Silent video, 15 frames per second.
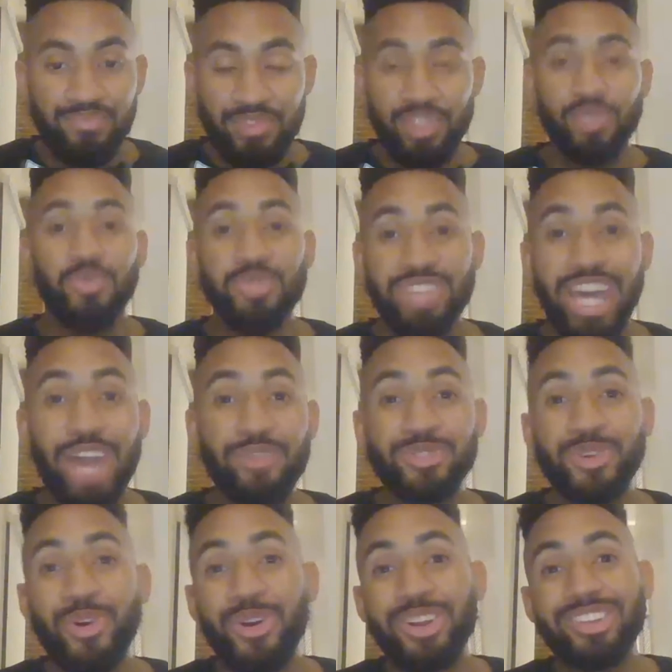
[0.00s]
This was
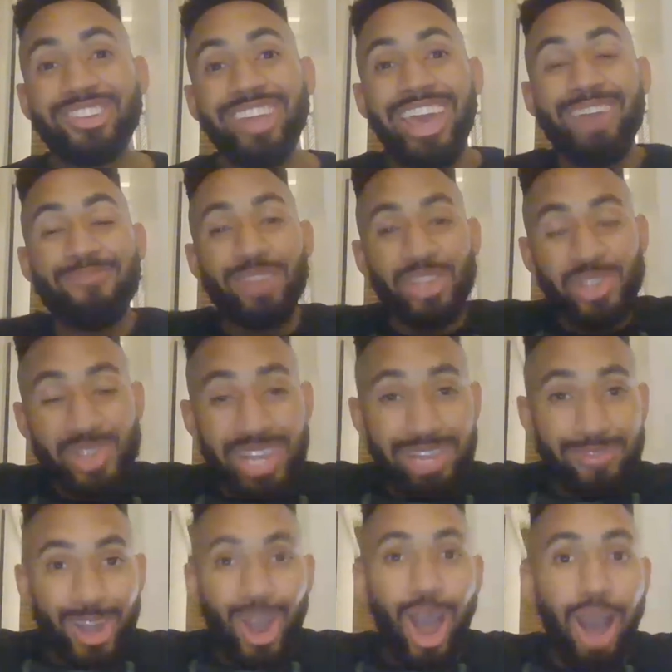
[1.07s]
Edwin Torres. Make sure you
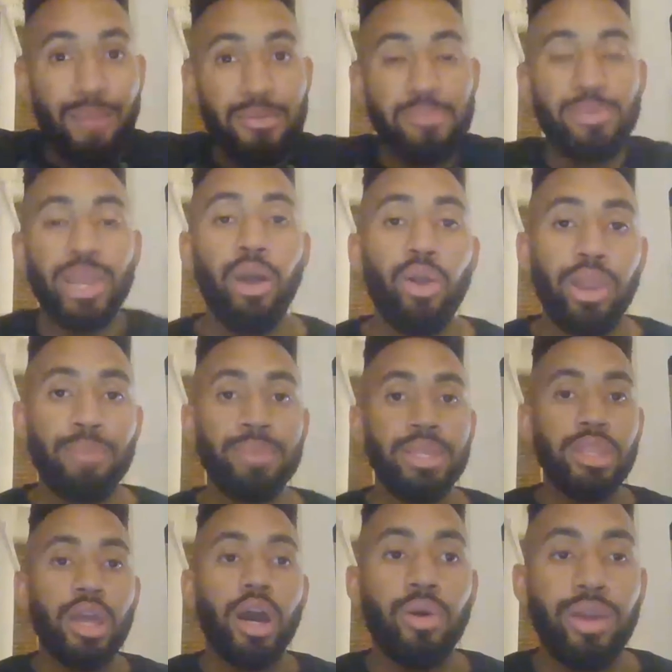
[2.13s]
leave a comment below. Let me
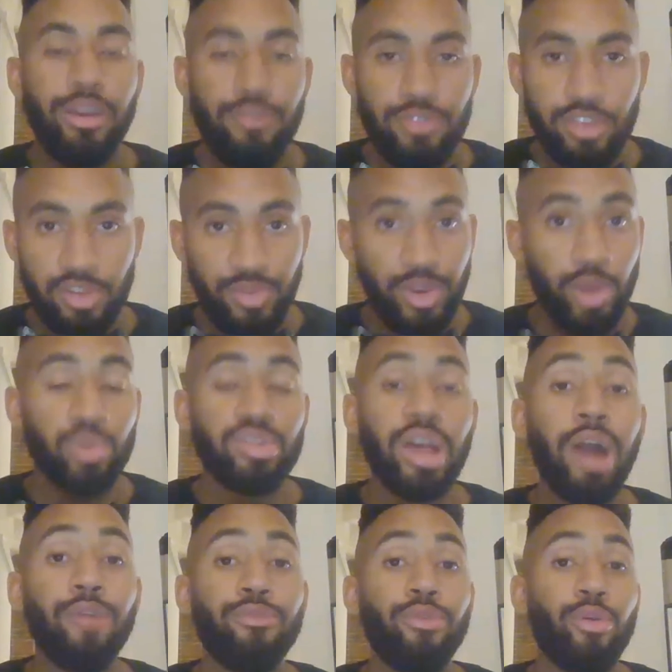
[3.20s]
know if this video was
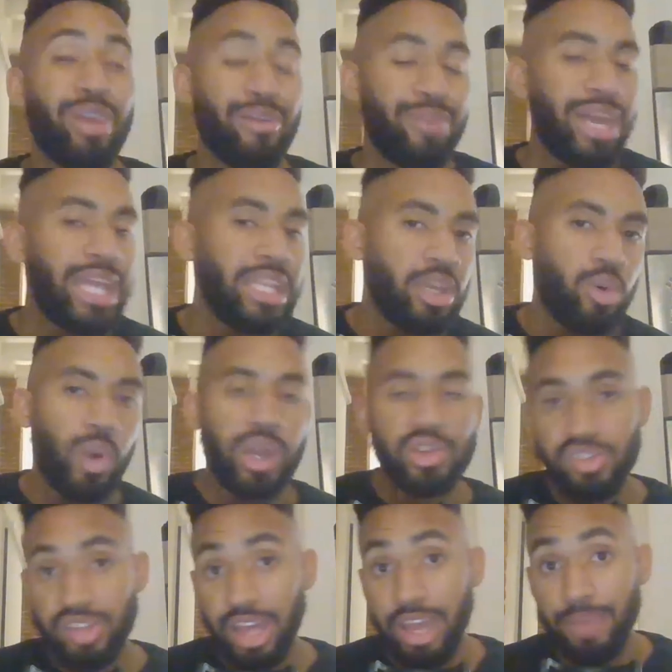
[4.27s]
helpful. If you have any
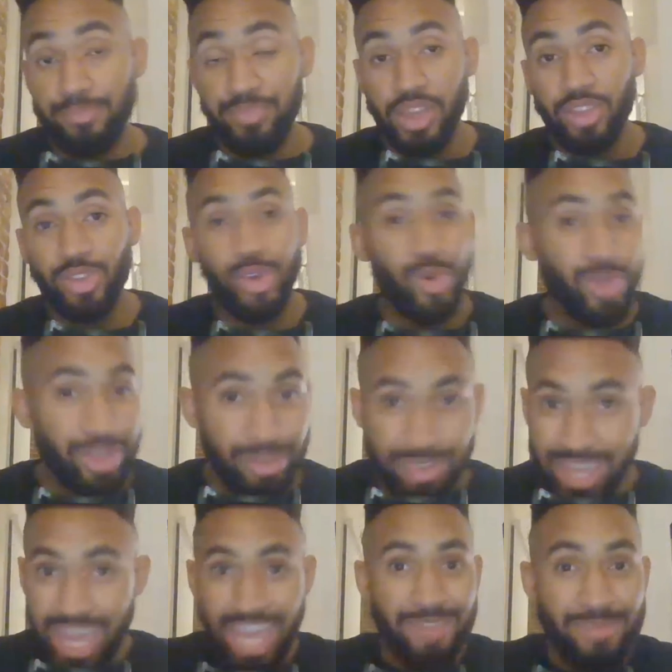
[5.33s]
questions, I am totally
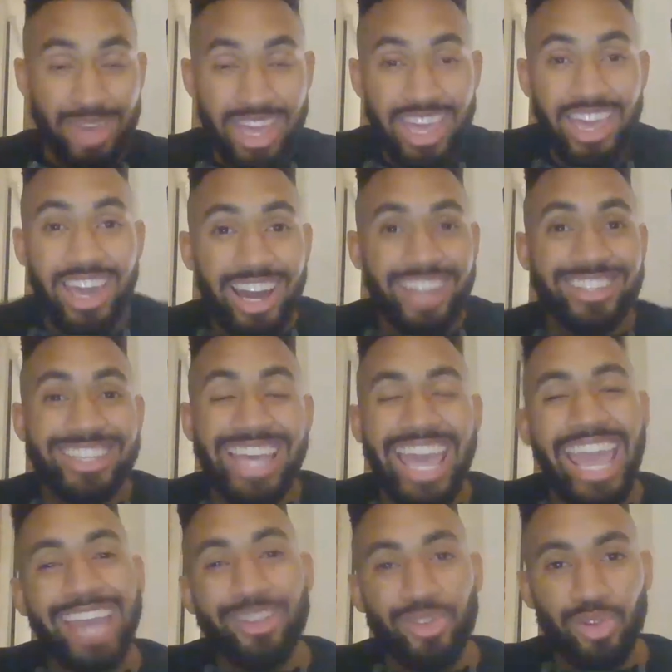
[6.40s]
game
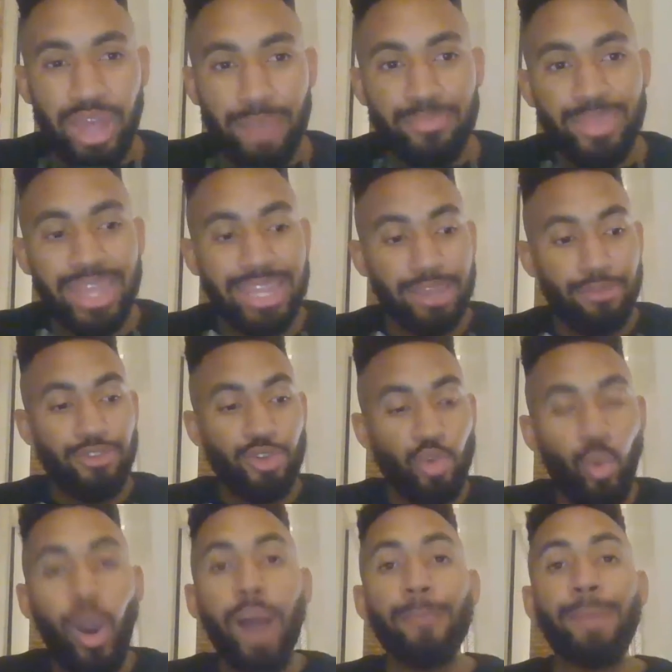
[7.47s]
to answer them. And if
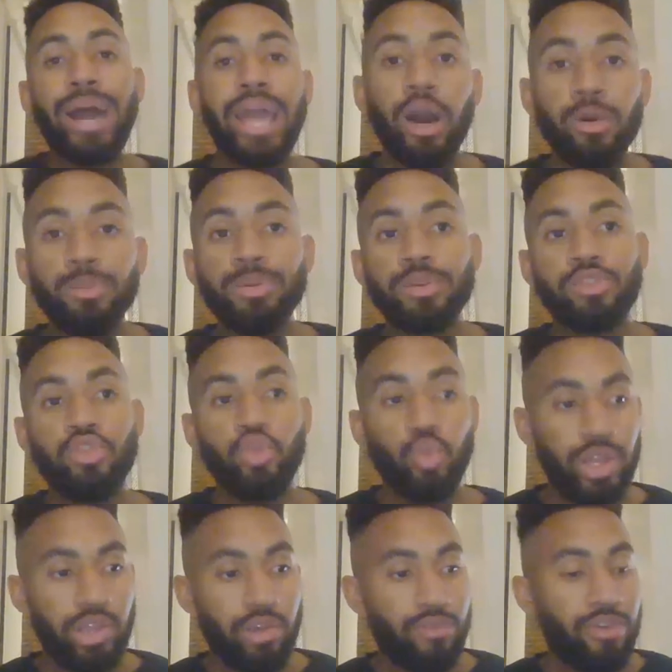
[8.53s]
you want my help to
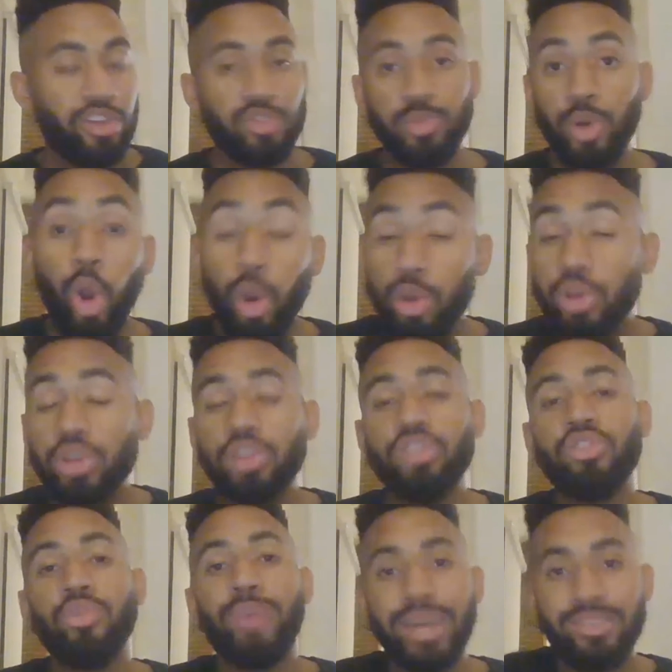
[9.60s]
run your Facebook or your
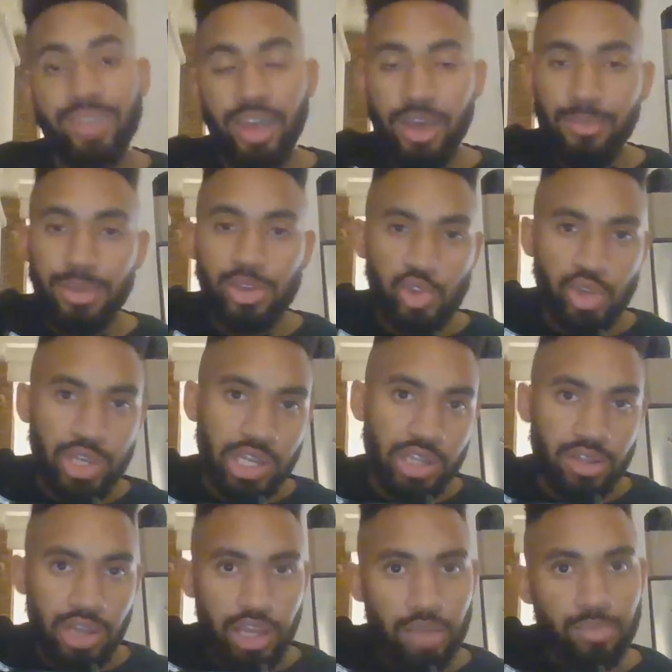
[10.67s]
YouTube ads, make sure you
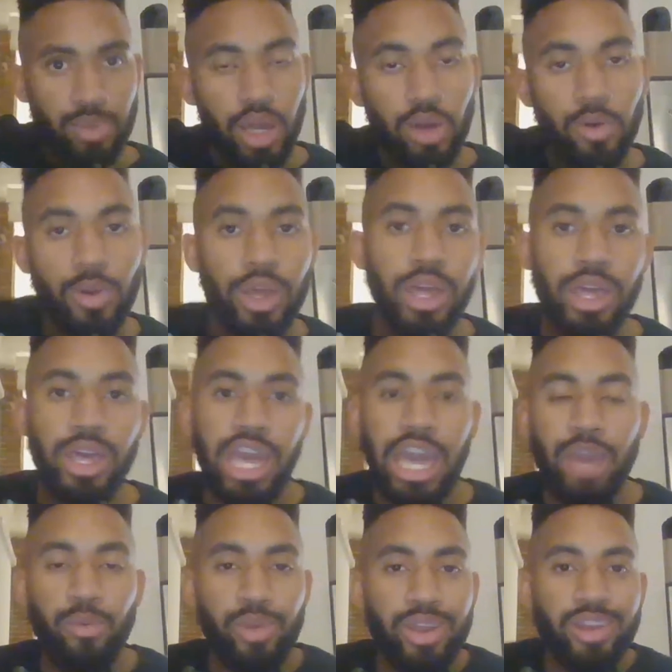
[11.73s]
click the link below
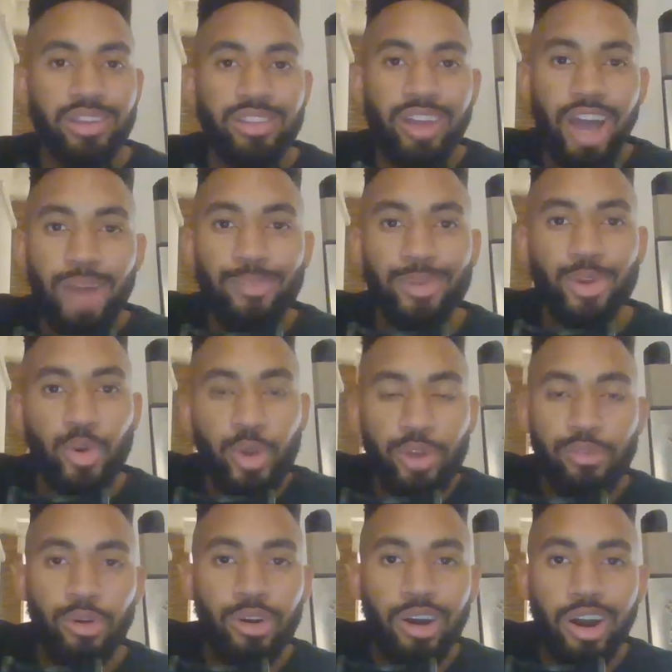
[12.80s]
and we can hop on a
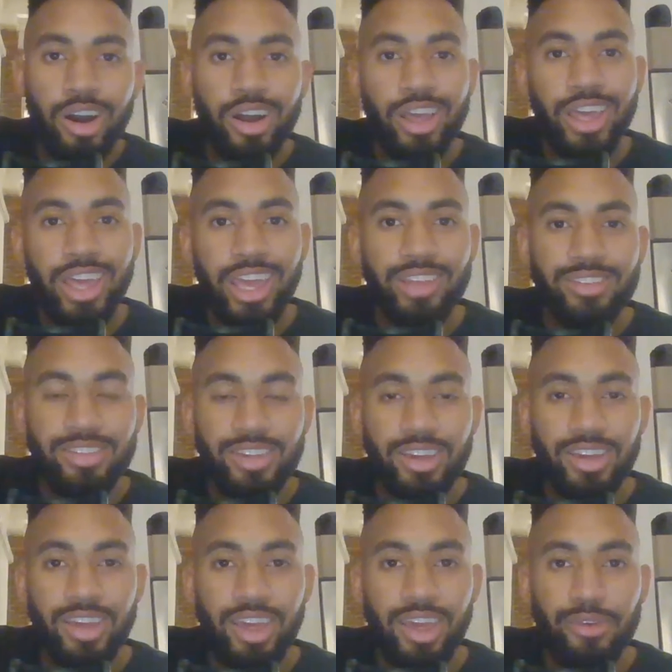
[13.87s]
quick phone call and
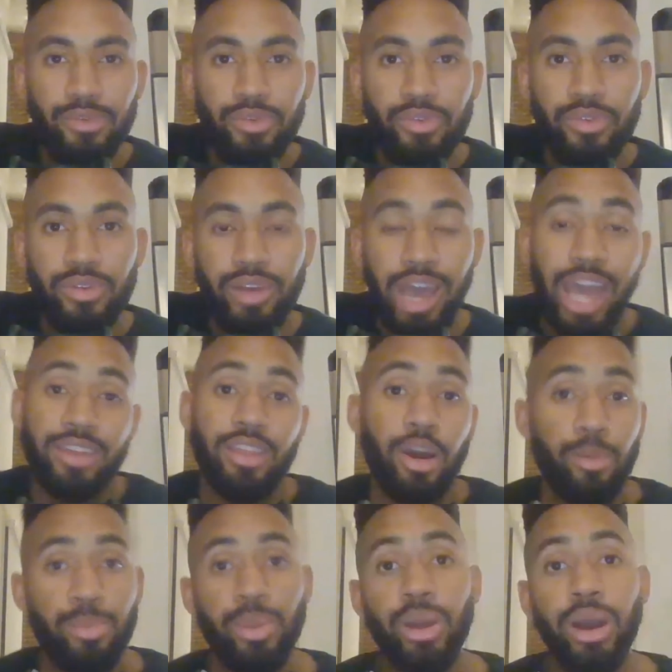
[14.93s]
see if I can
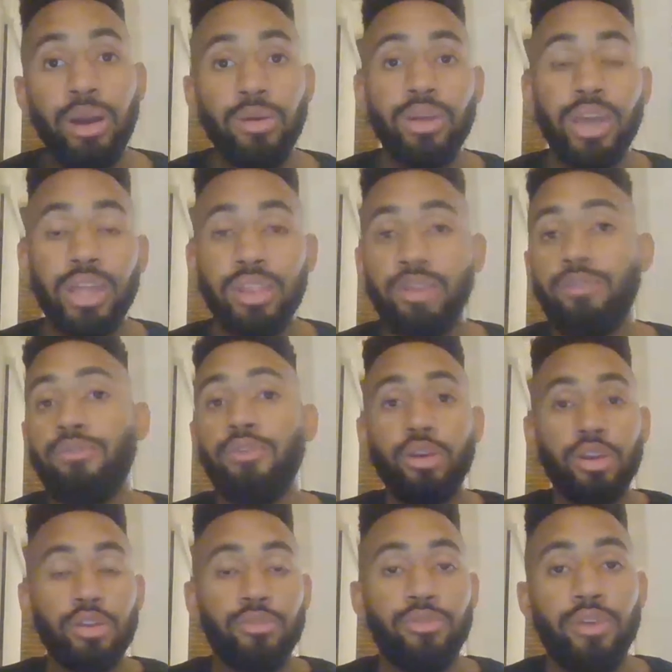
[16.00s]
help you out and if
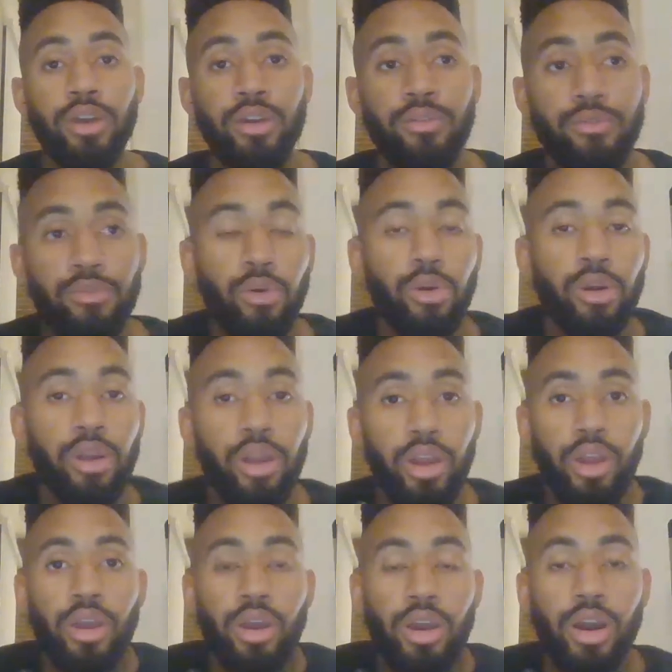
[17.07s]
you're a good fit for
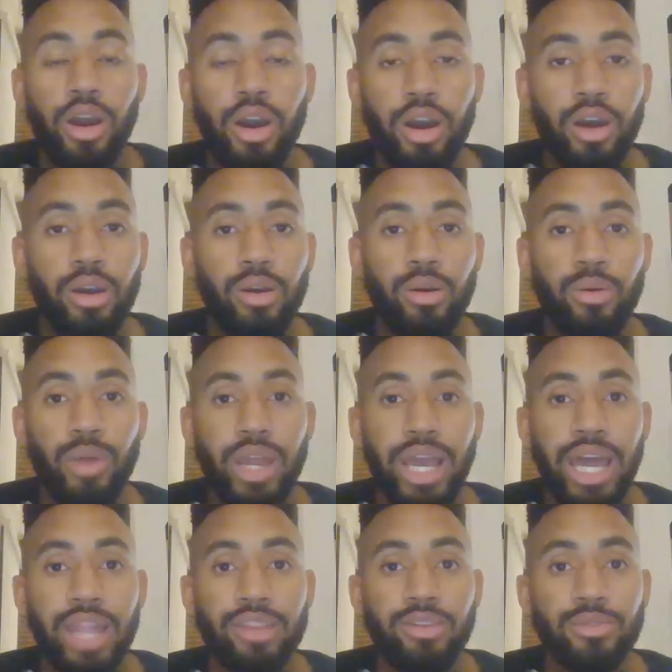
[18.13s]
what I
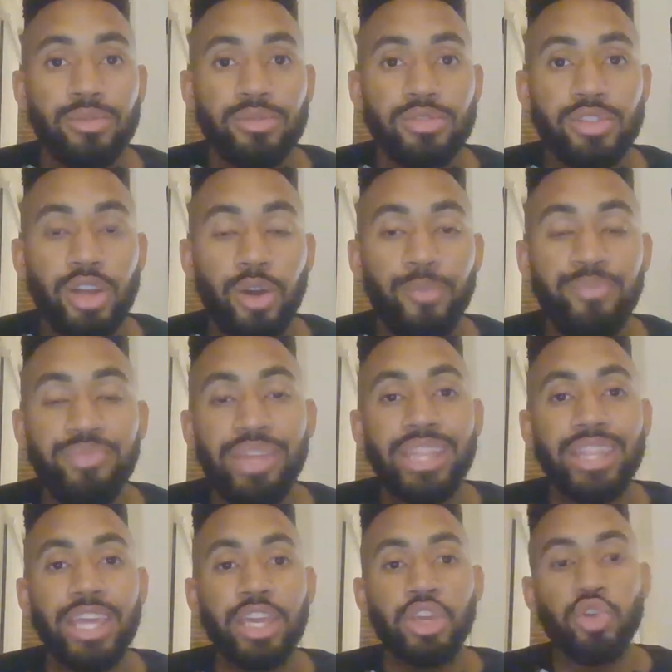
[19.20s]
got to do. So
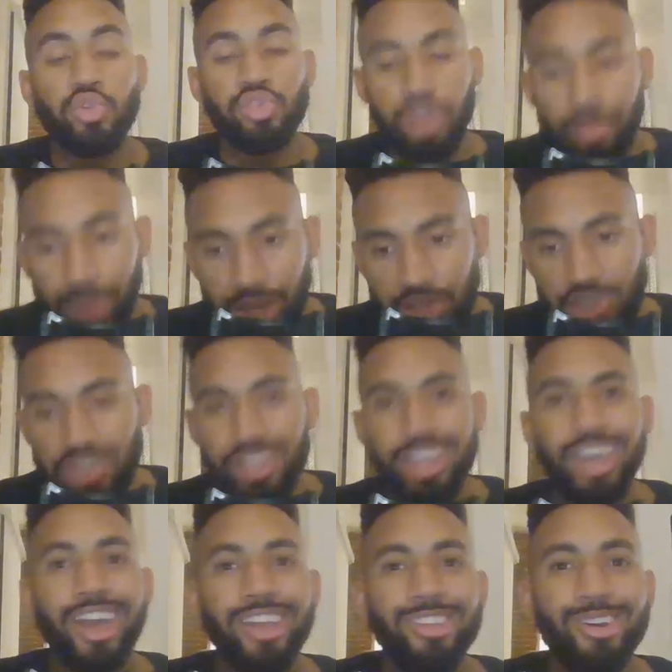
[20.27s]
thank you so much,
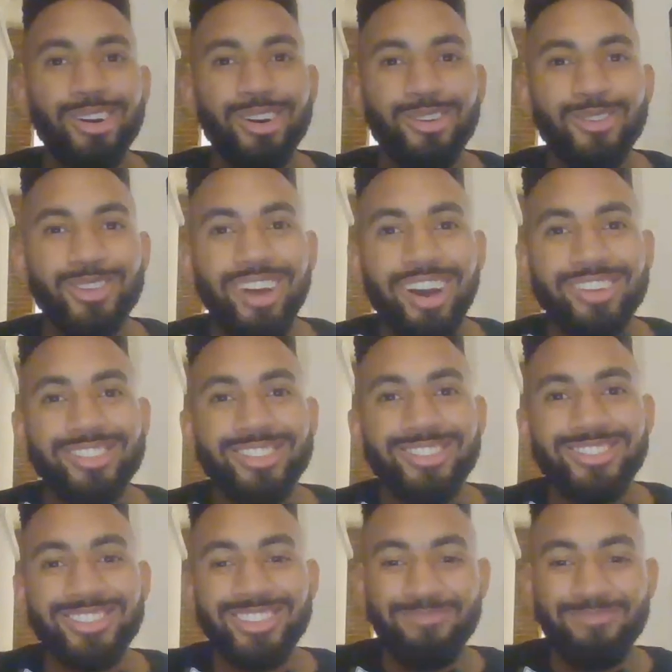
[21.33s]
and we'll talk soon.